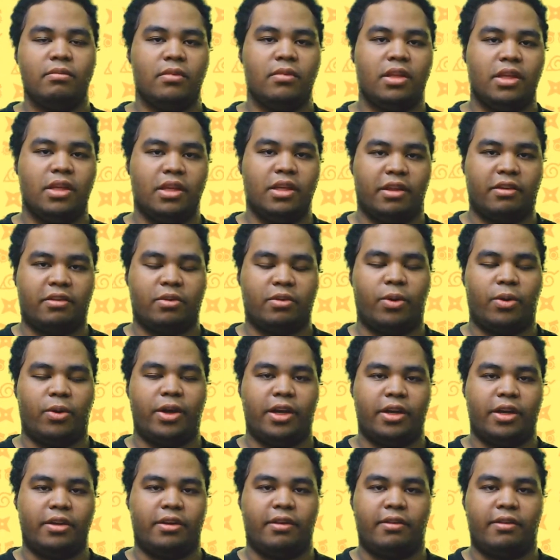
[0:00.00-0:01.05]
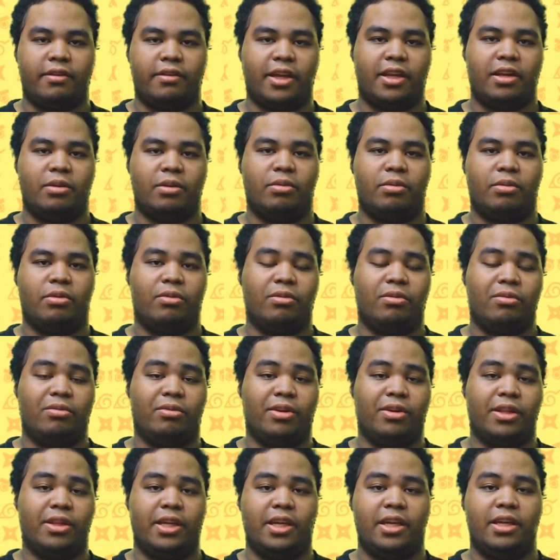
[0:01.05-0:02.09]
It's quite understandable,
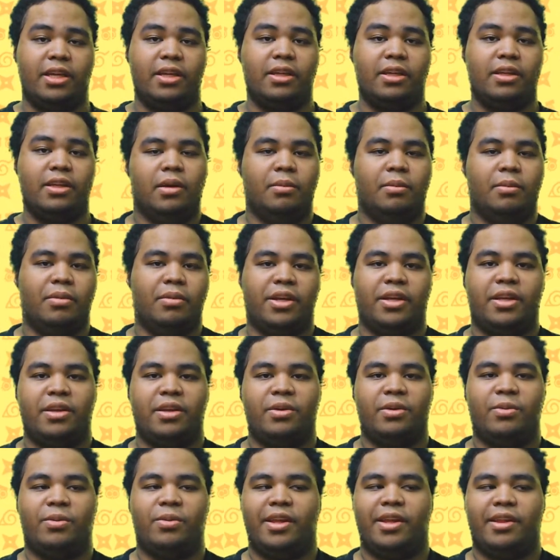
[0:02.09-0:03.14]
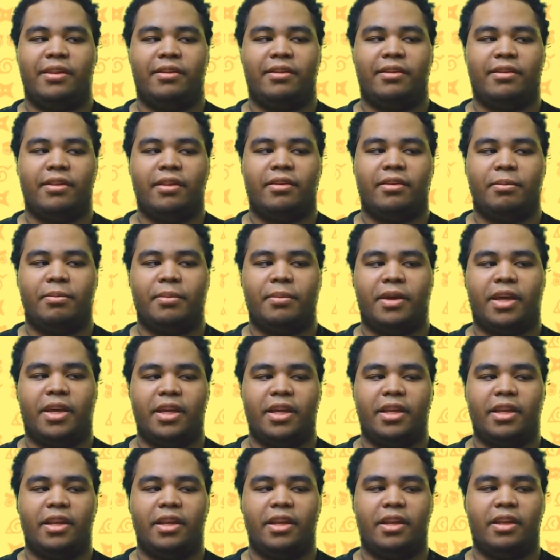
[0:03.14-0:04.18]
really. But anyways, this
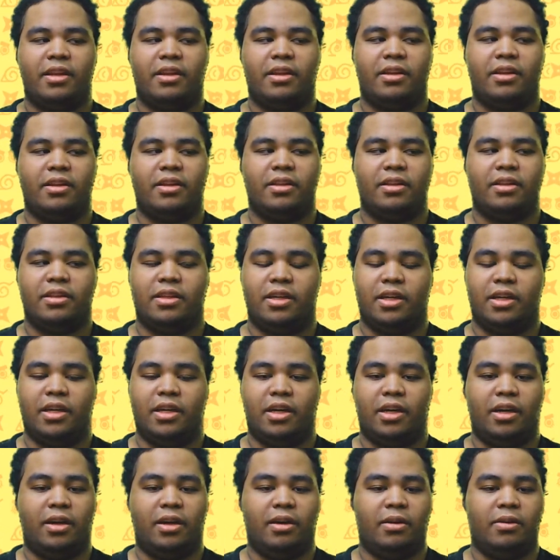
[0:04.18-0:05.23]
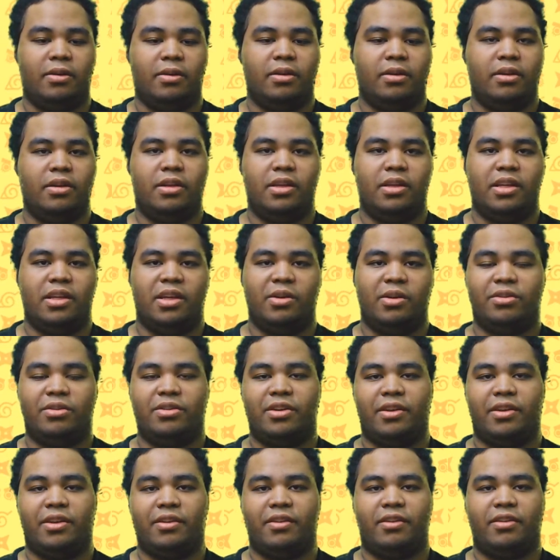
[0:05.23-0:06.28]
man, he was
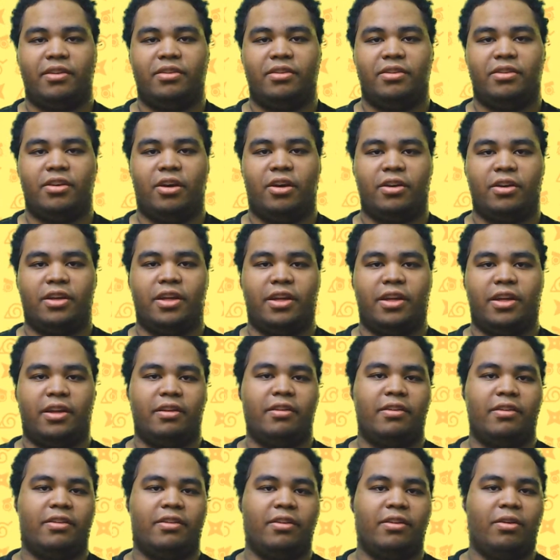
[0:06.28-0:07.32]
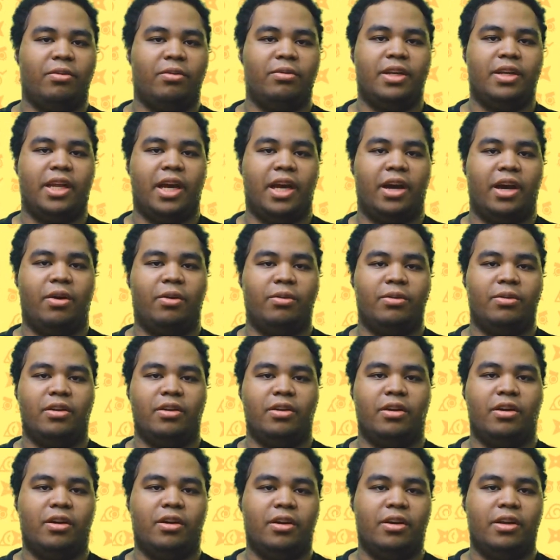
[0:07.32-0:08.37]
just talking so down
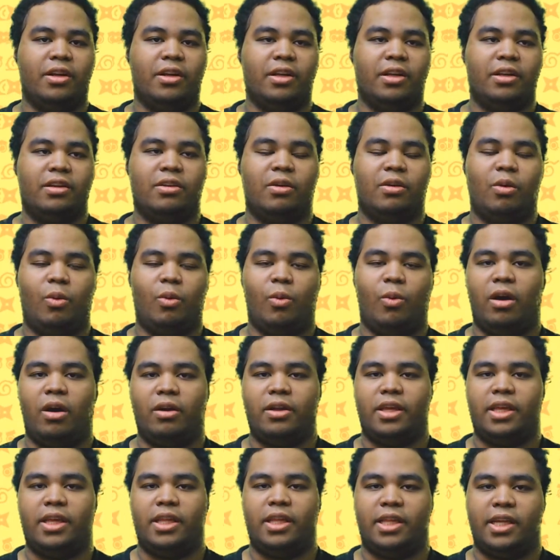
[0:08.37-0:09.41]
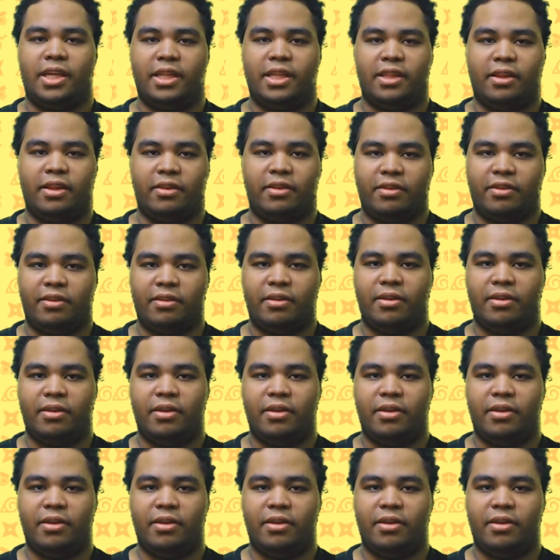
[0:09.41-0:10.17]
on Kawaki. Like this,